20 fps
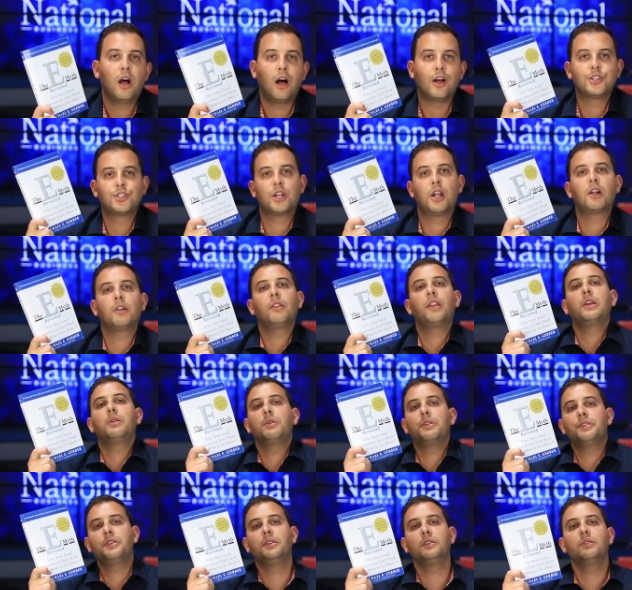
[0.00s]
I'll share a link
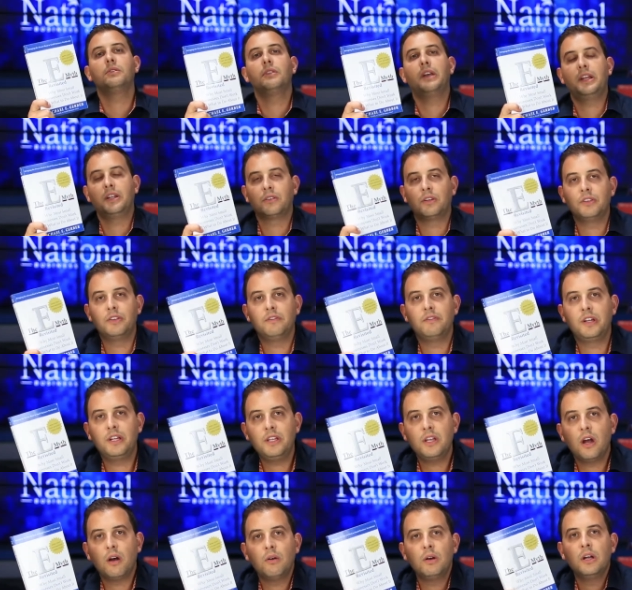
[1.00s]
with you later in the
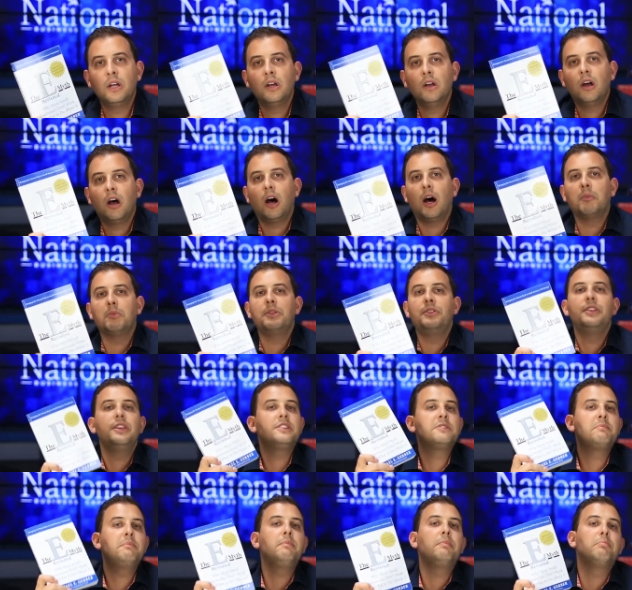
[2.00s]
video, um, but
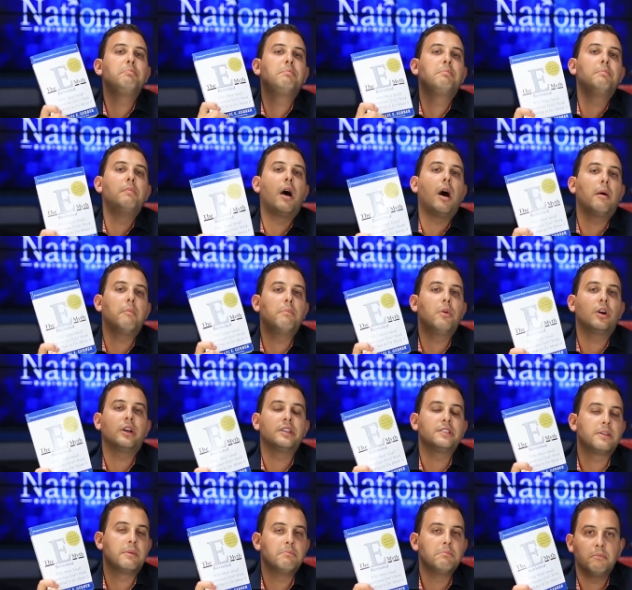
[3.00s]
this uh, book
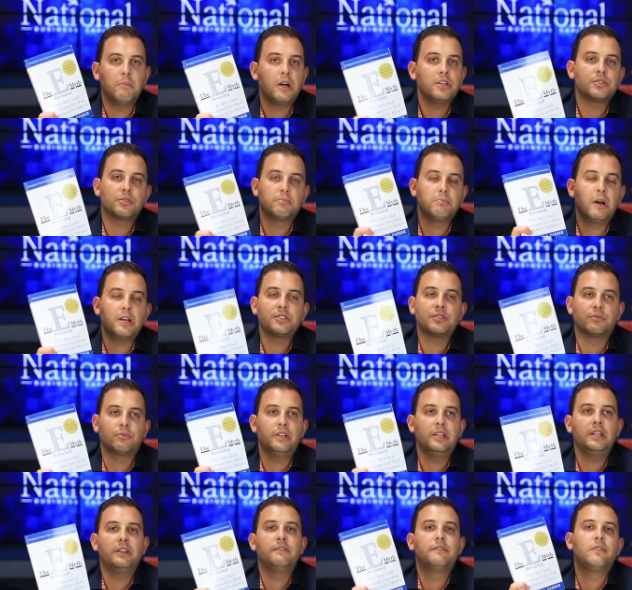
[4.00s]
is a must must
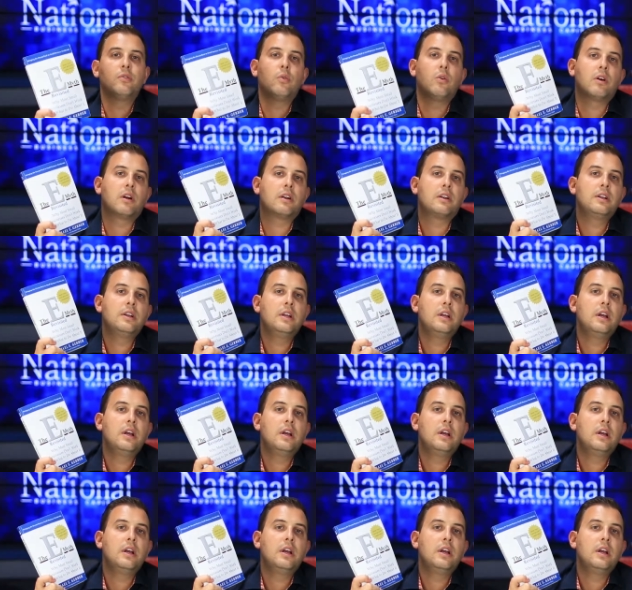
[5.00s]
read for